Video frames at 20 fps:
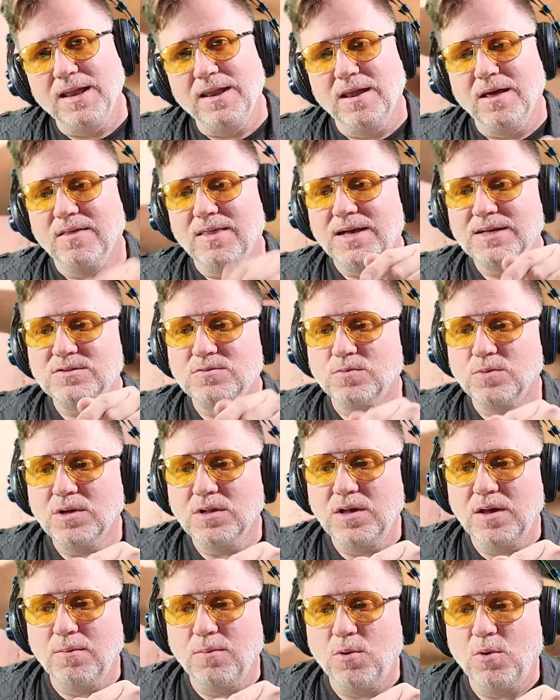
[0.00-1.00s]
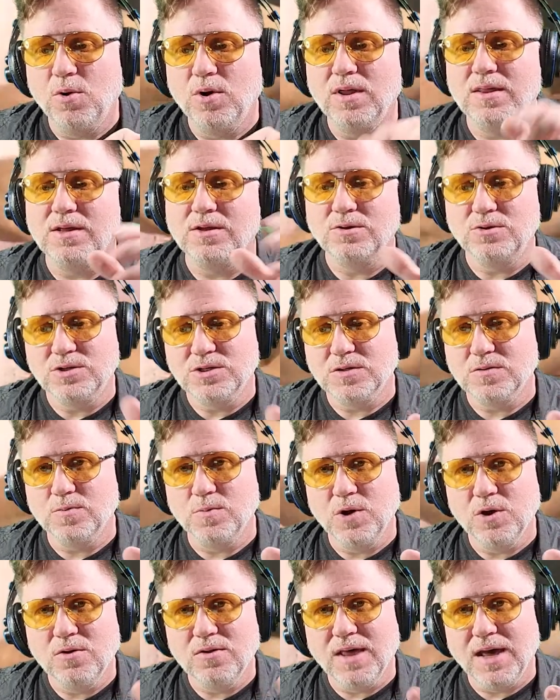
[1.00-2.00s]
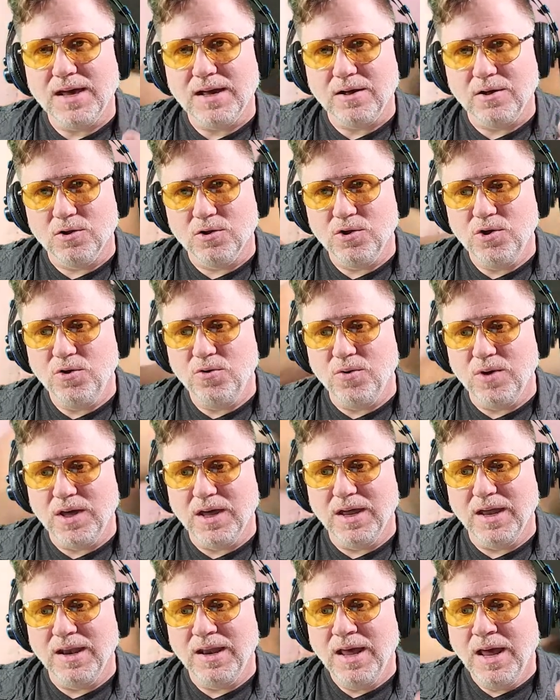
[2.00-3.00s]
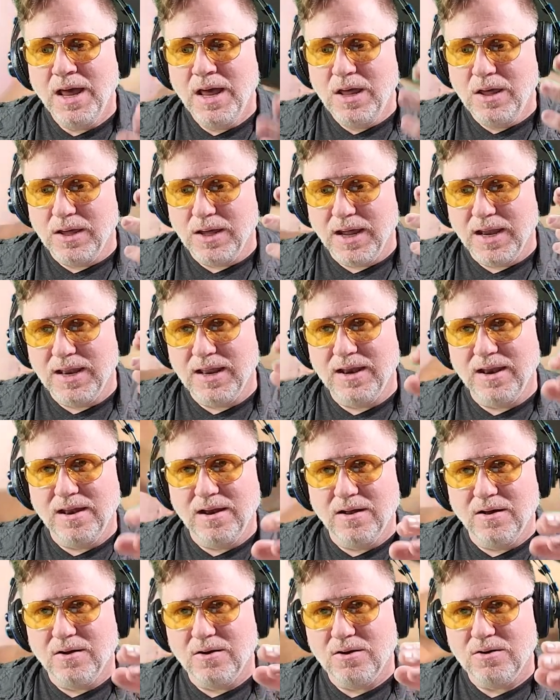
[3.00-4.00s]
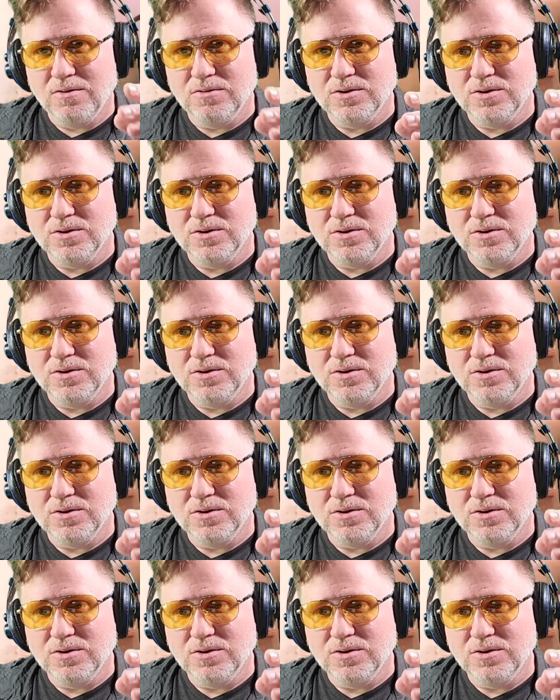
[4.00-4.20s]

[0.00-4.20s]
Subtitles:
Now that's really important that you smear that glue in. You get it in all